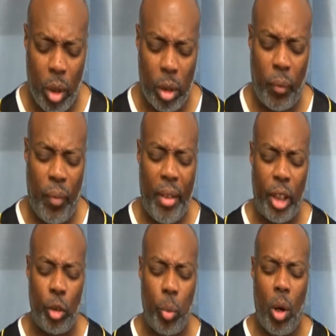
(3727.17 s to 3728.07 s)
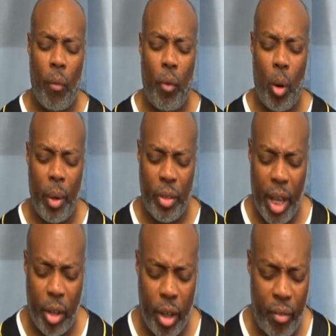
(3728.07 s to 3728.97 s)
So Father, as we go forward, we
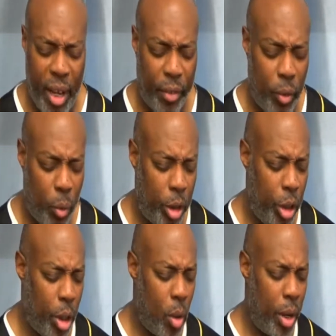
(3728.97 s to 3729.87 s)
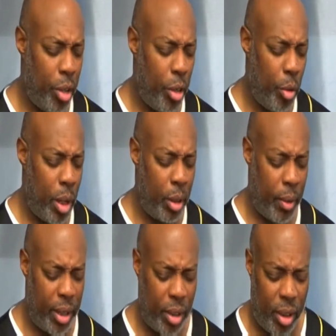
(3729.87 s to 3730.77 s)
thank you in advance for what you're going to do on
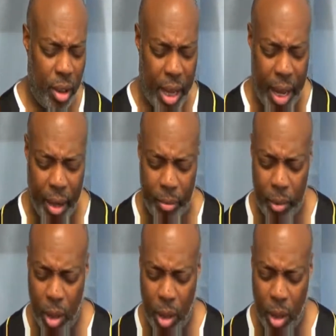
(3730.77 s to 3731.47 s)
the rest of the day.